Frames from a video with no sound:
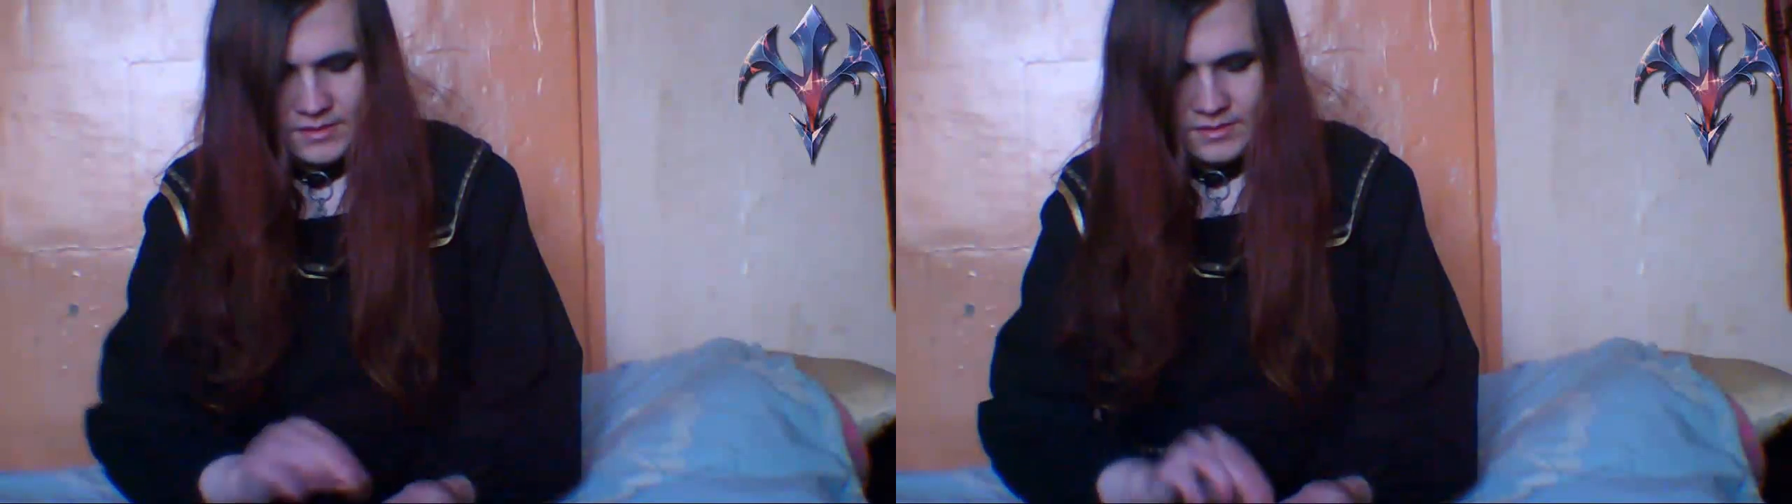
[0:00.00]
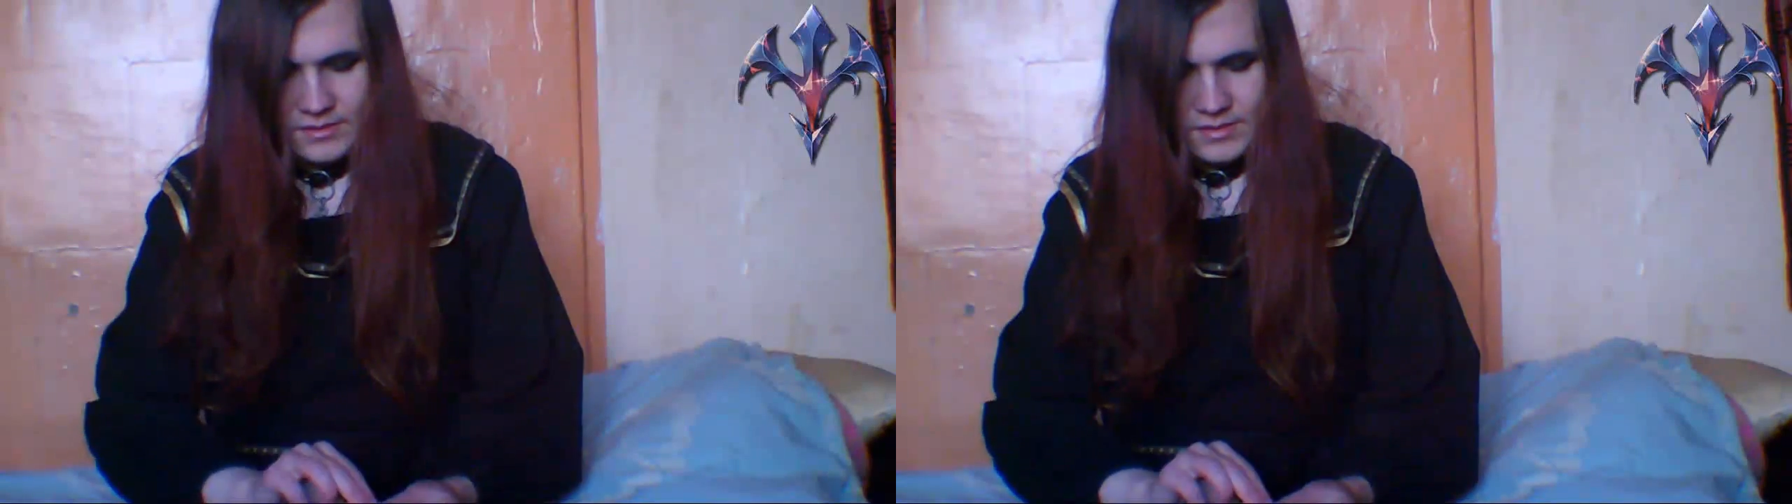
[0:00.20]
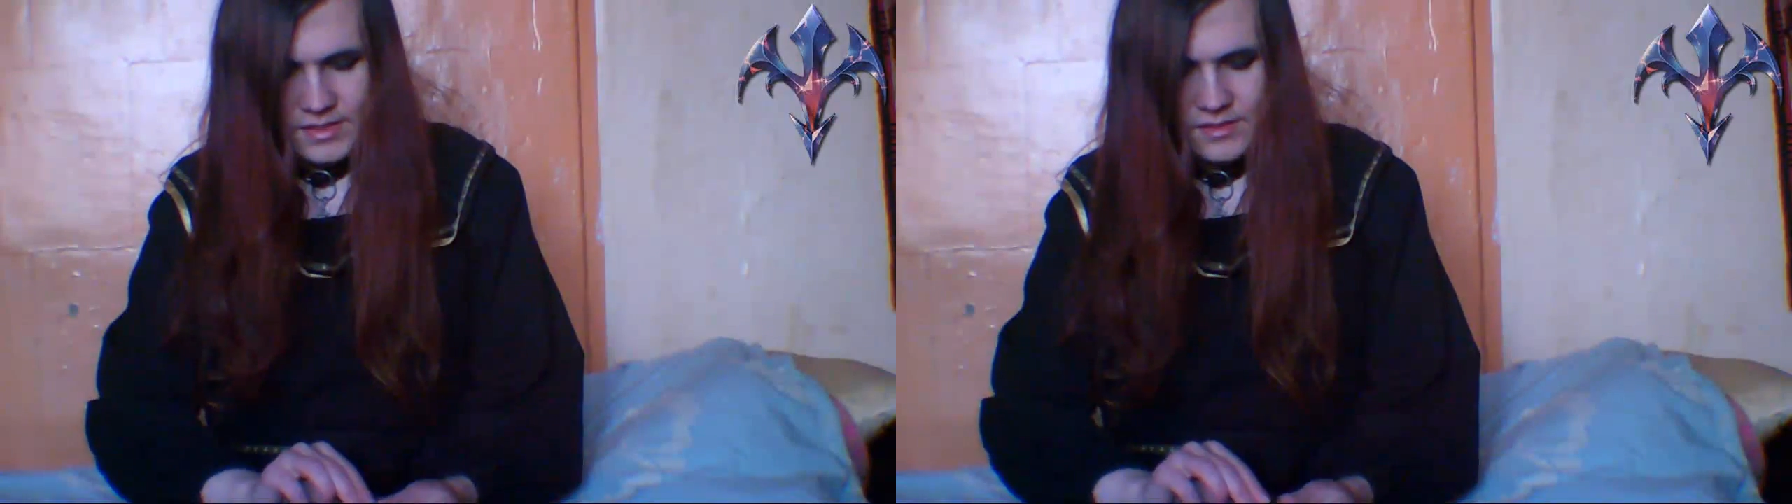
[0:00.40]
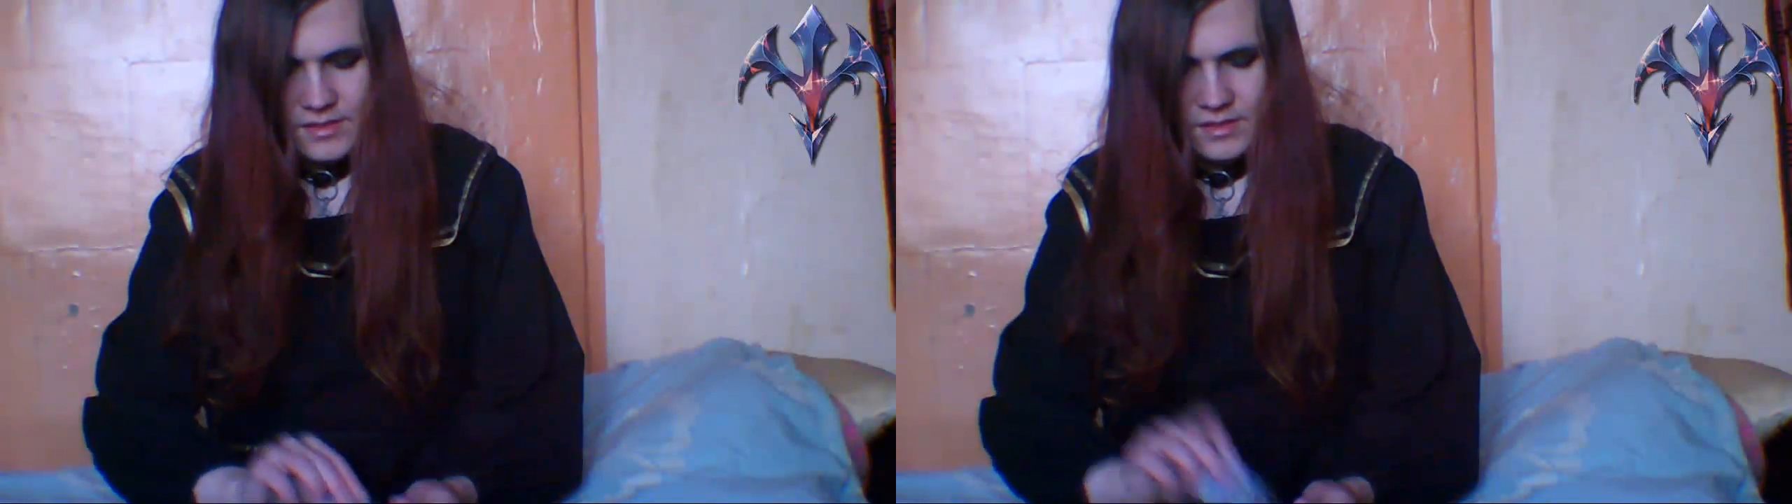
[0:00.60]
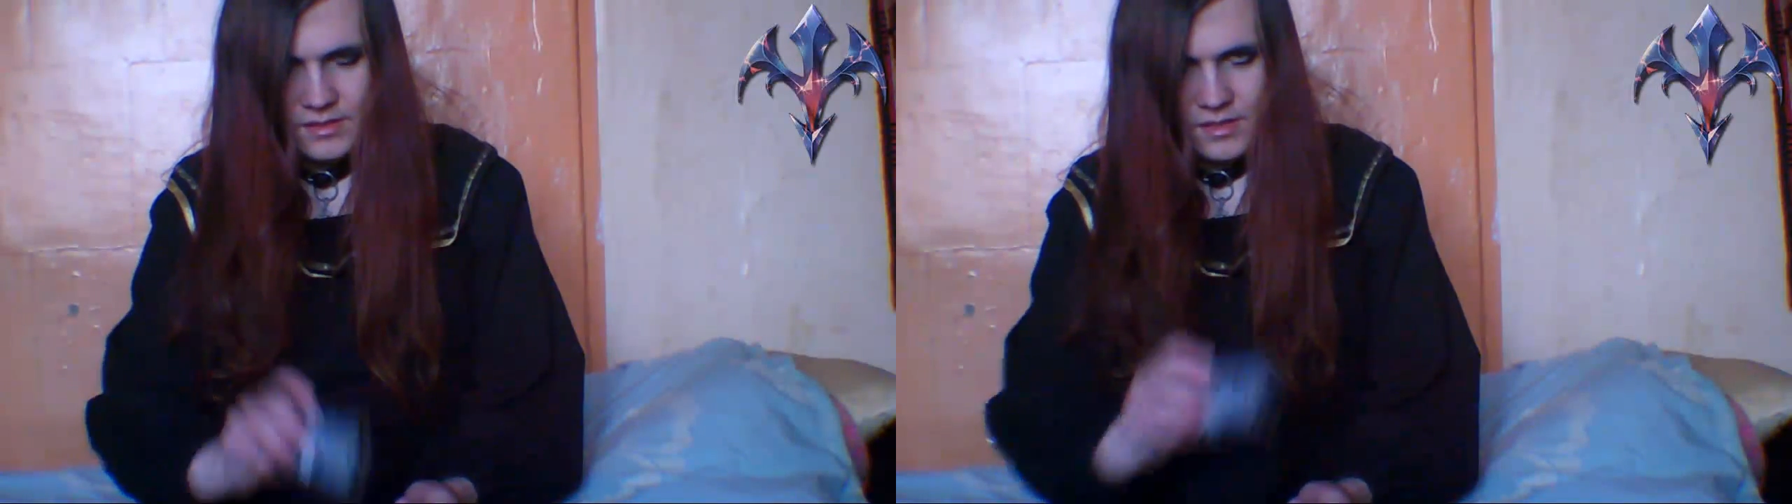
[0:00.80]
then
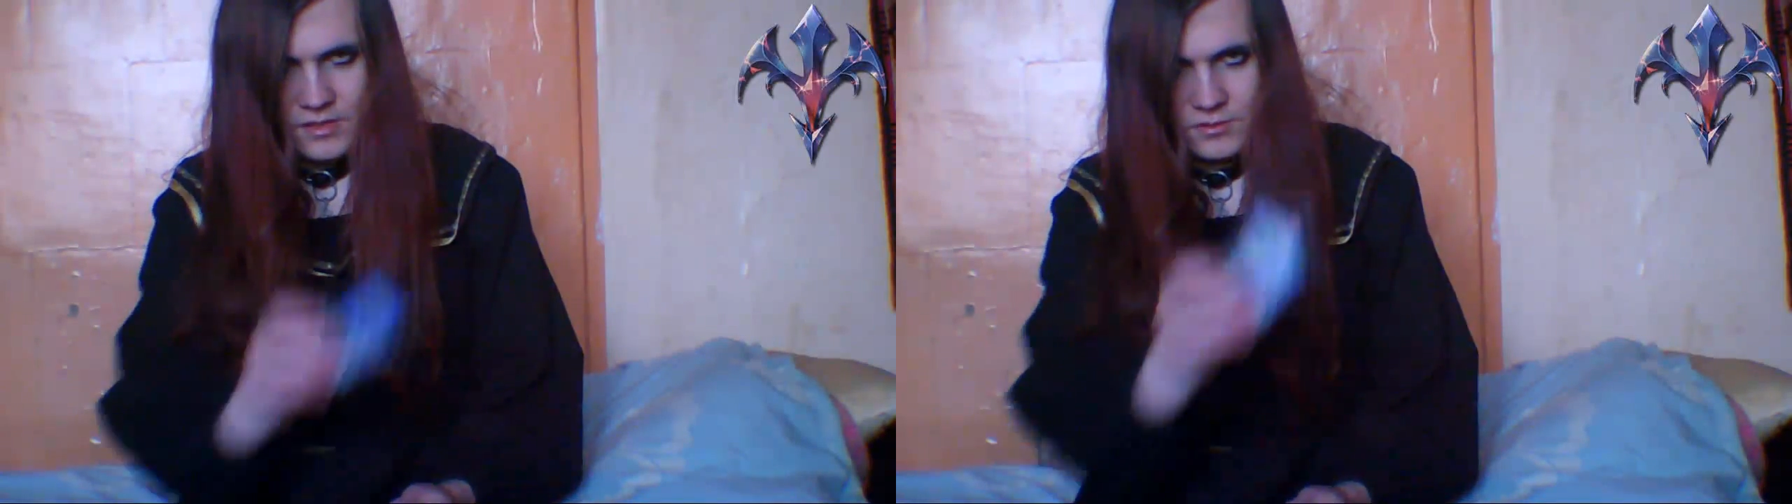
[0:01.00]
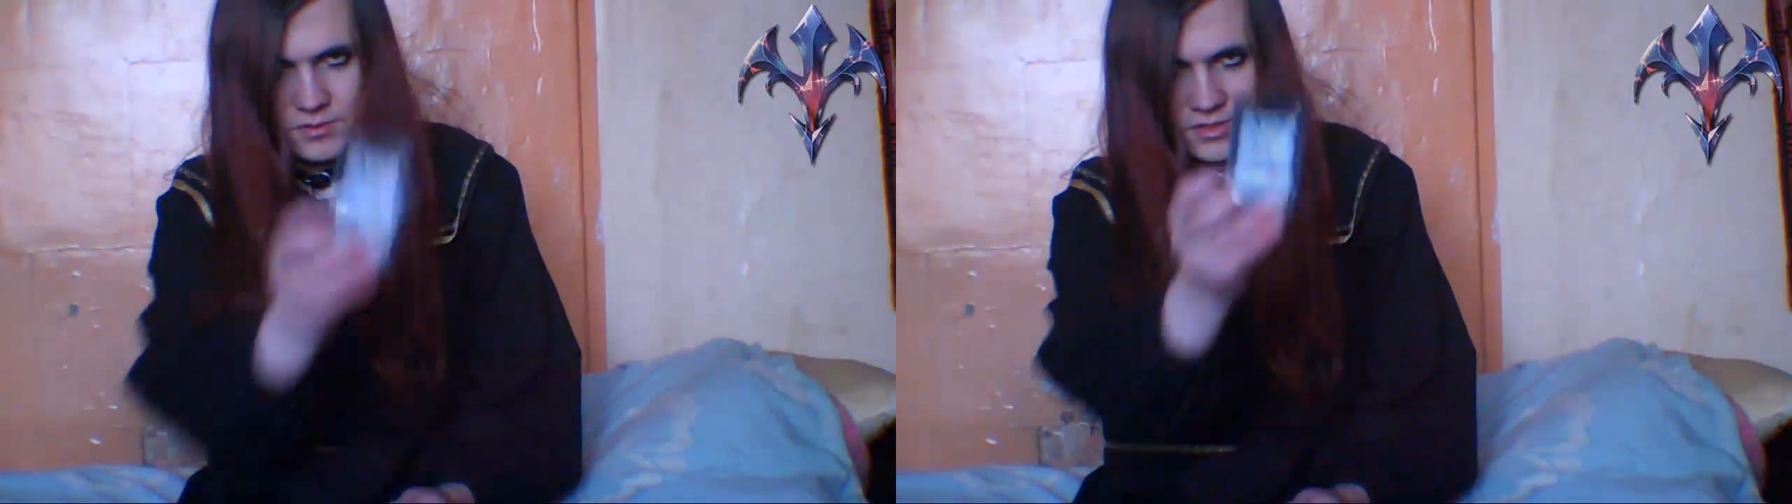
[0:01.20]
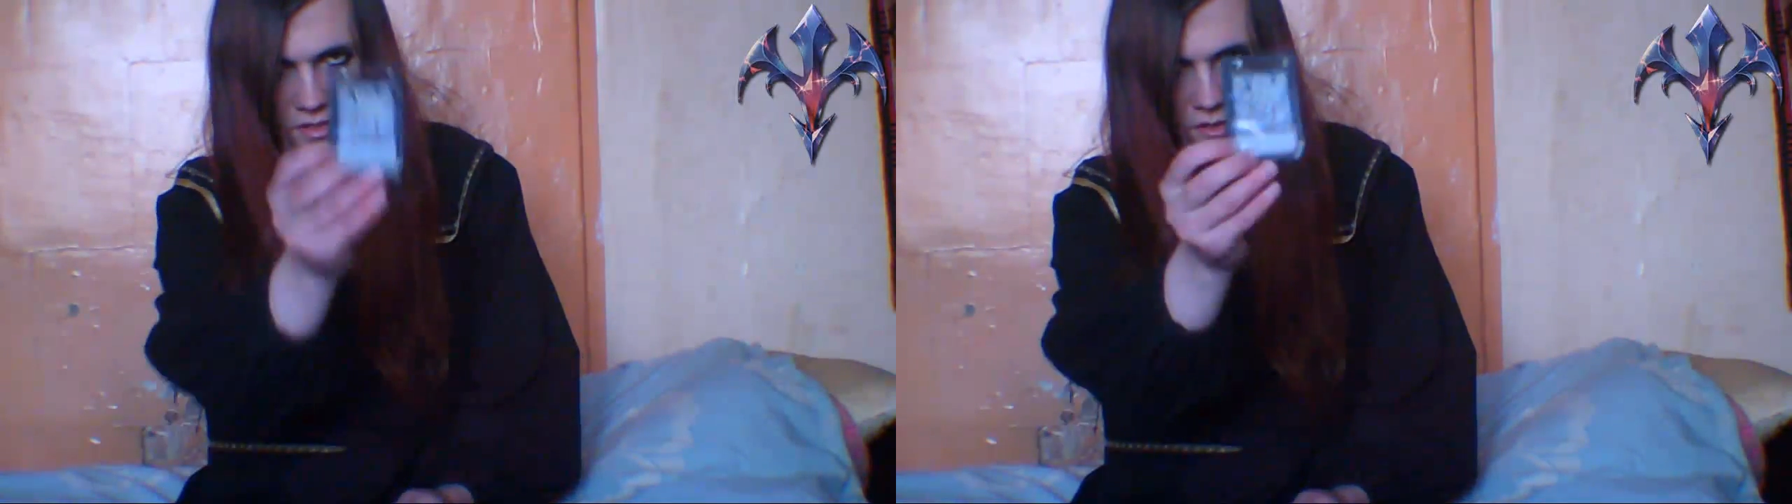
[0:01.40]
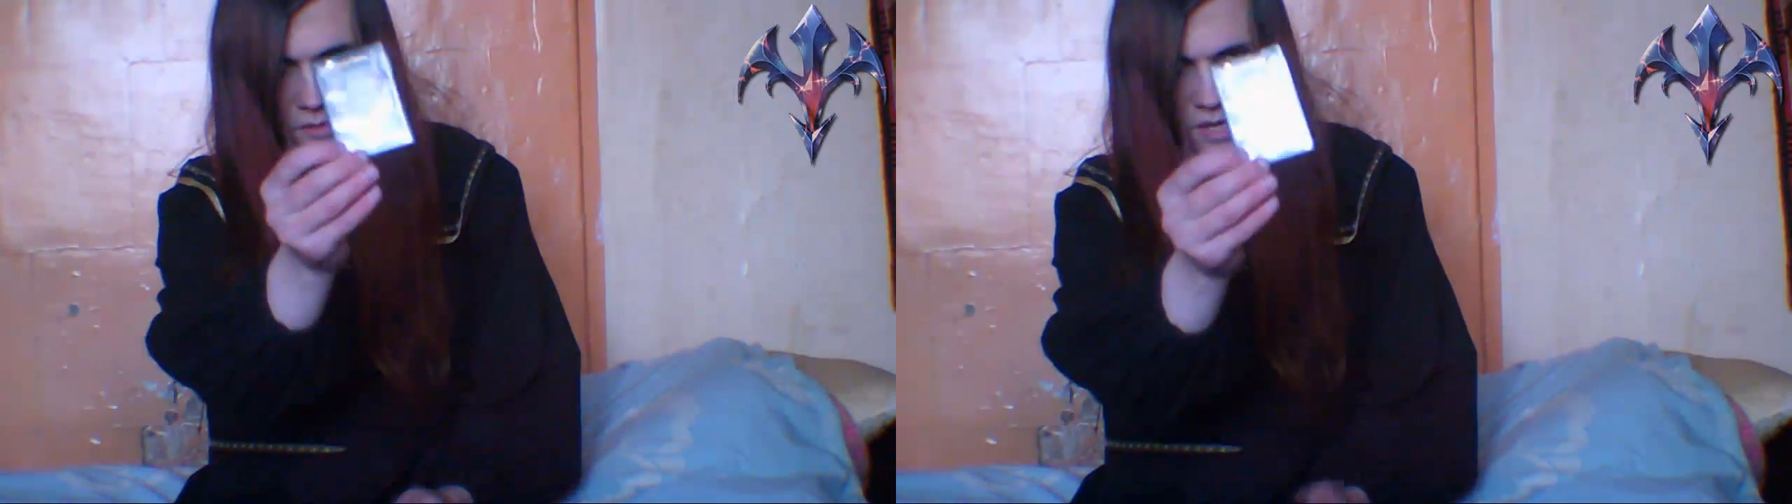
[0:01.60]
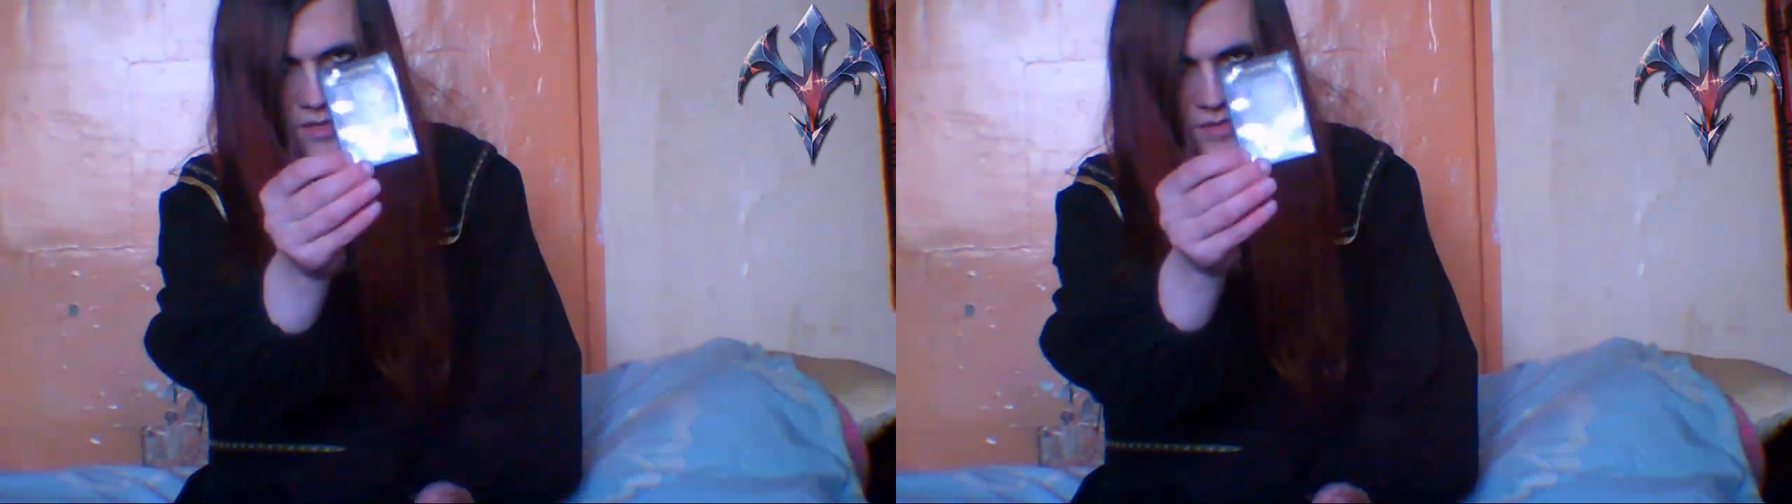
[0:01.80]
consider
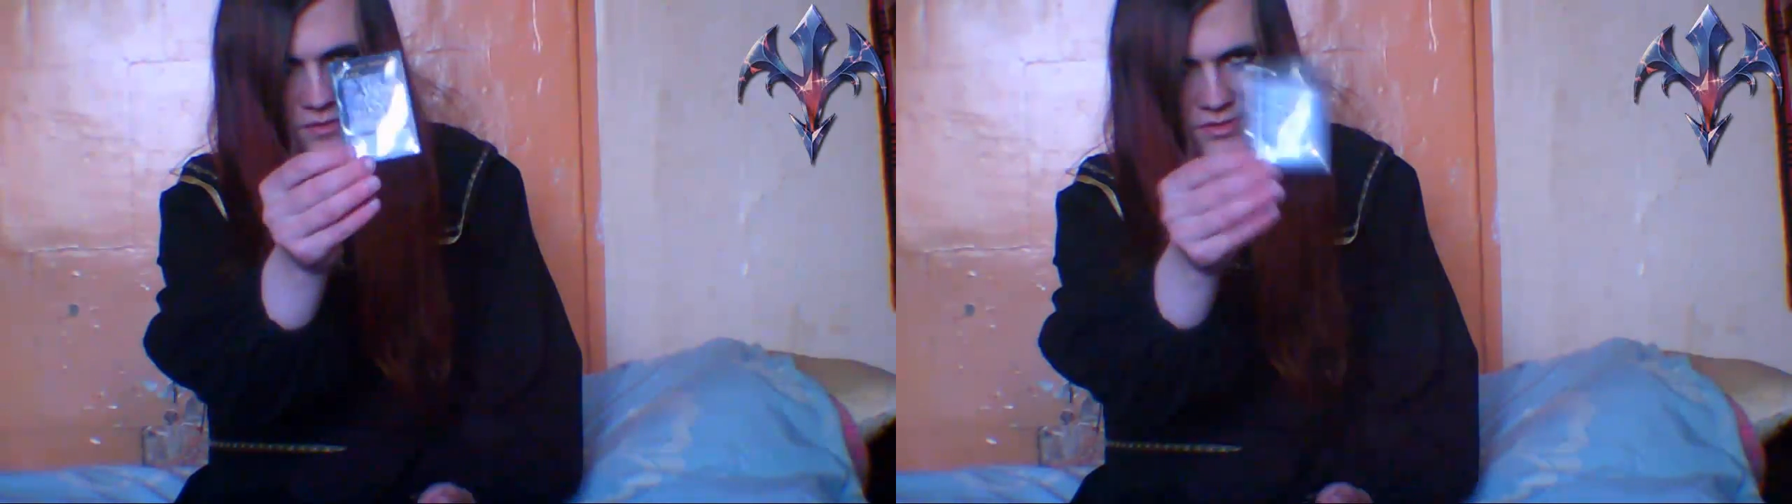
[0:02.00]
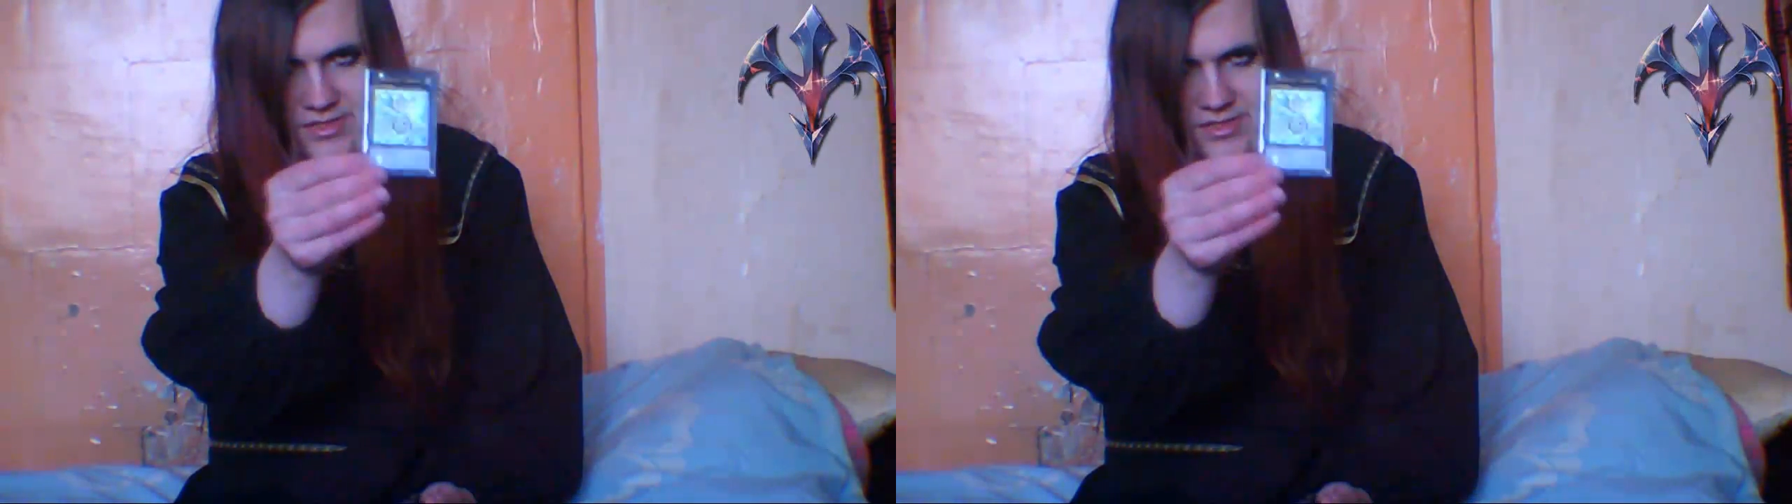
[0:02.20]
Omega because it's a